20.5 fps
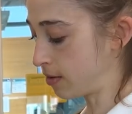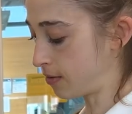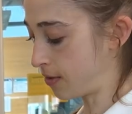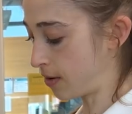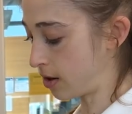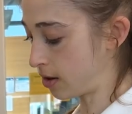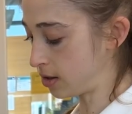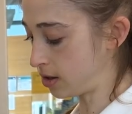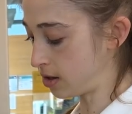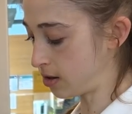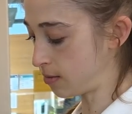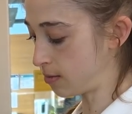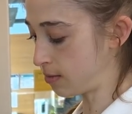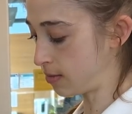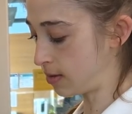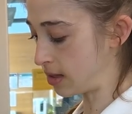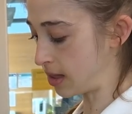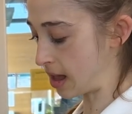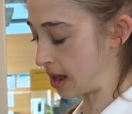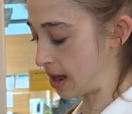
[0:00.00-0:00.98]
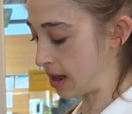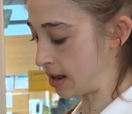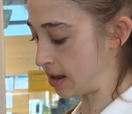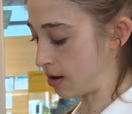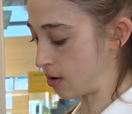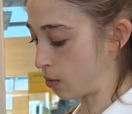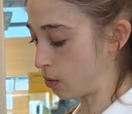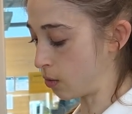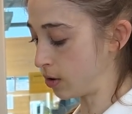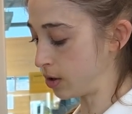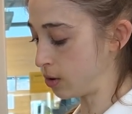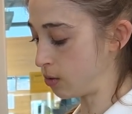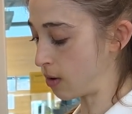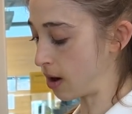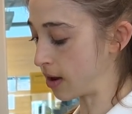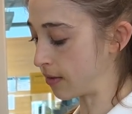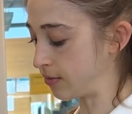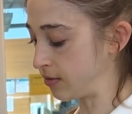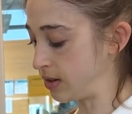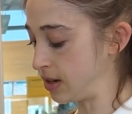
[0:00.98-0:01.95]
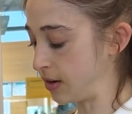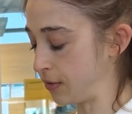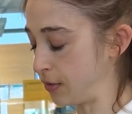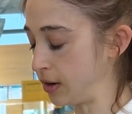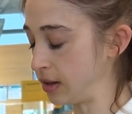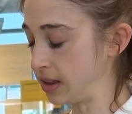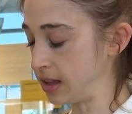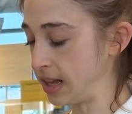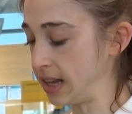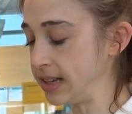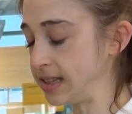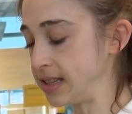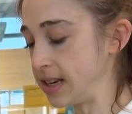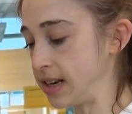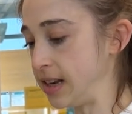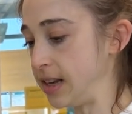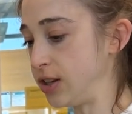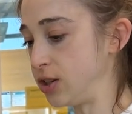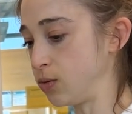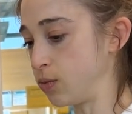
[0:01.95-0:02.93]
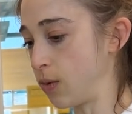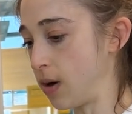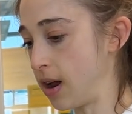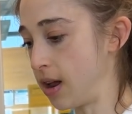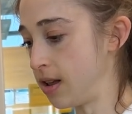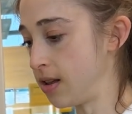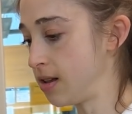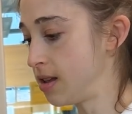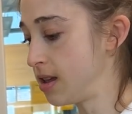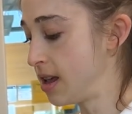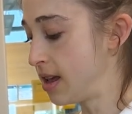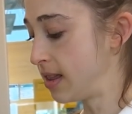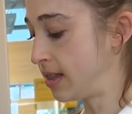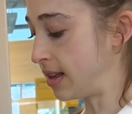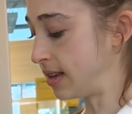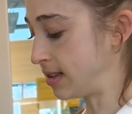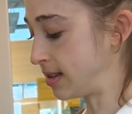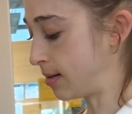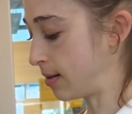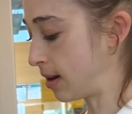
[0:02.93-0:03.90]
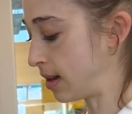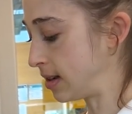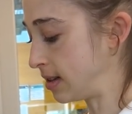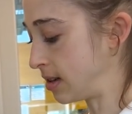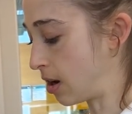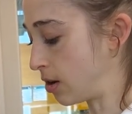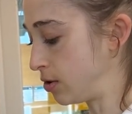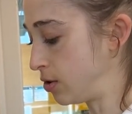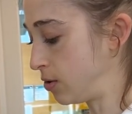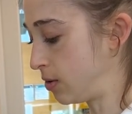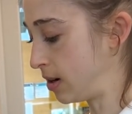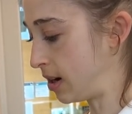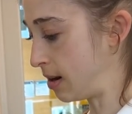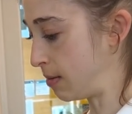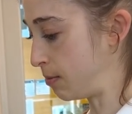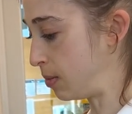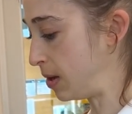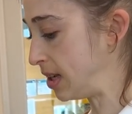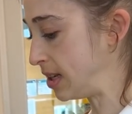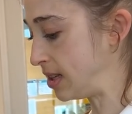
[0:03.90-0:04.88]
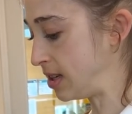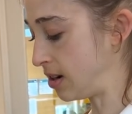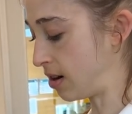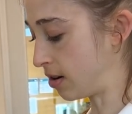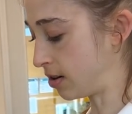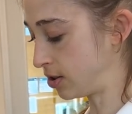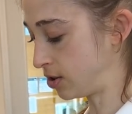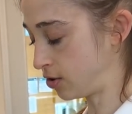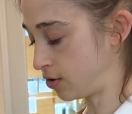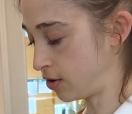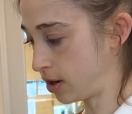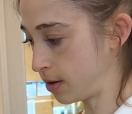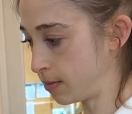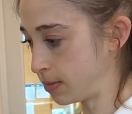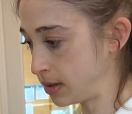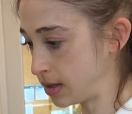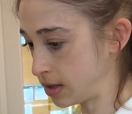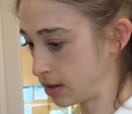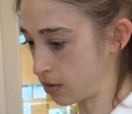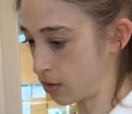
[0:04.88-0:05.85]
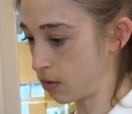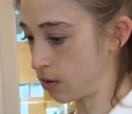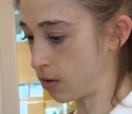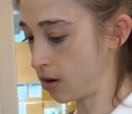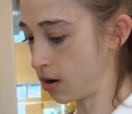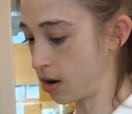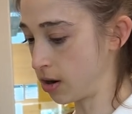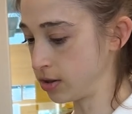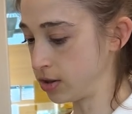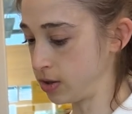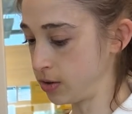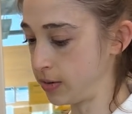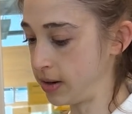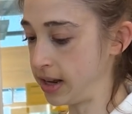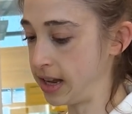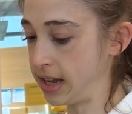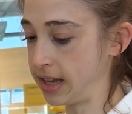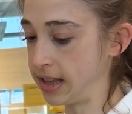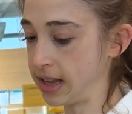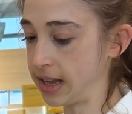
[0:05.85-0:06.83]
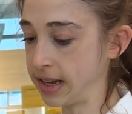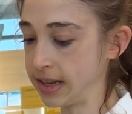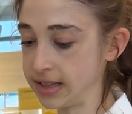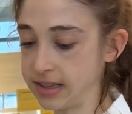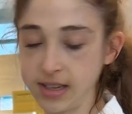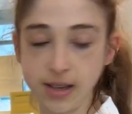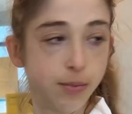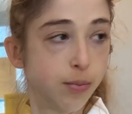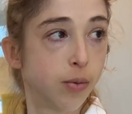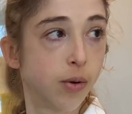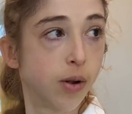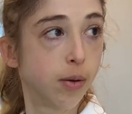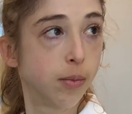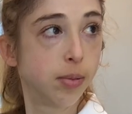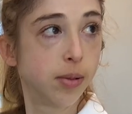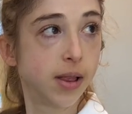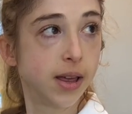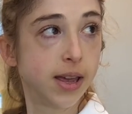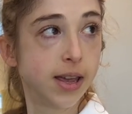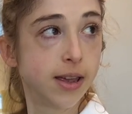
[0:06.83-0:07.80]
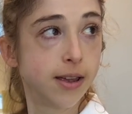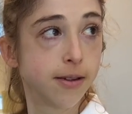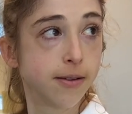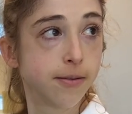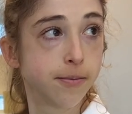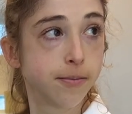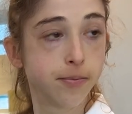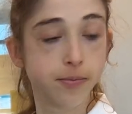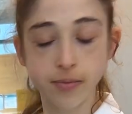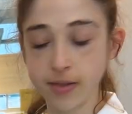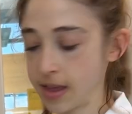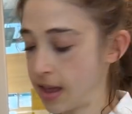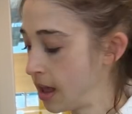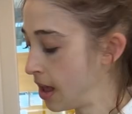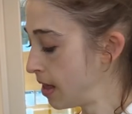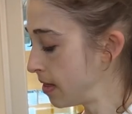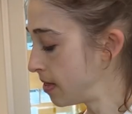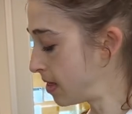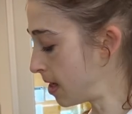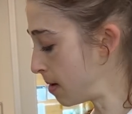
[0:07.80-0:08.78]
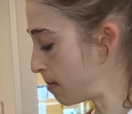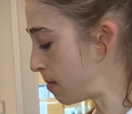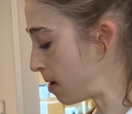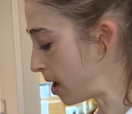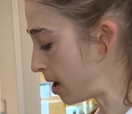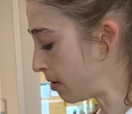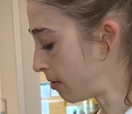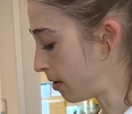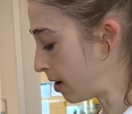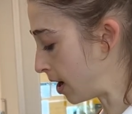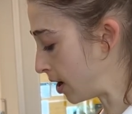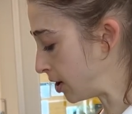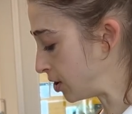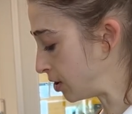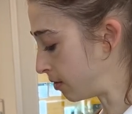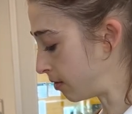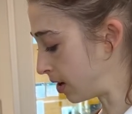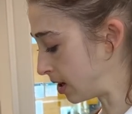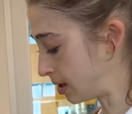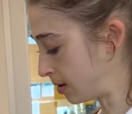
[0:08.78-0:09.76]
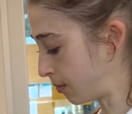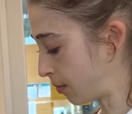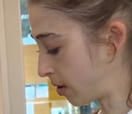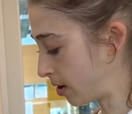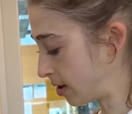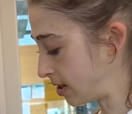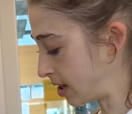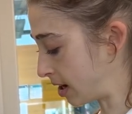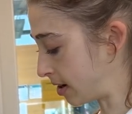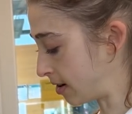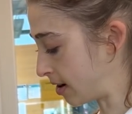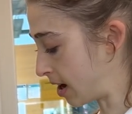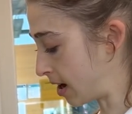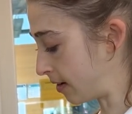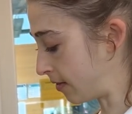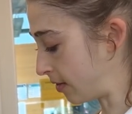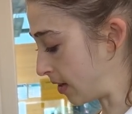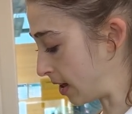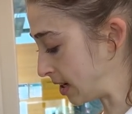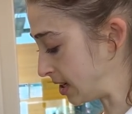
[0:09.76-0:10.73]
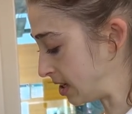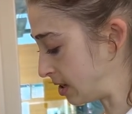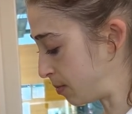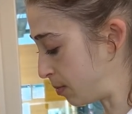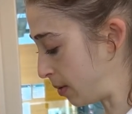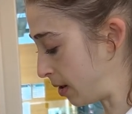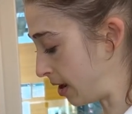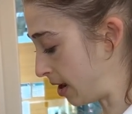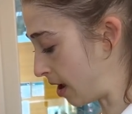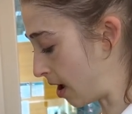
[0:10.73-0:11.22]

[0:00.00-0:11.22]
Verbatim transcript: volume, then, or you have different things in each well, then sometimes I'll do it in PCR strips or I'll do it in like a deep well plate. They make reagent reservoirs that are kind of like split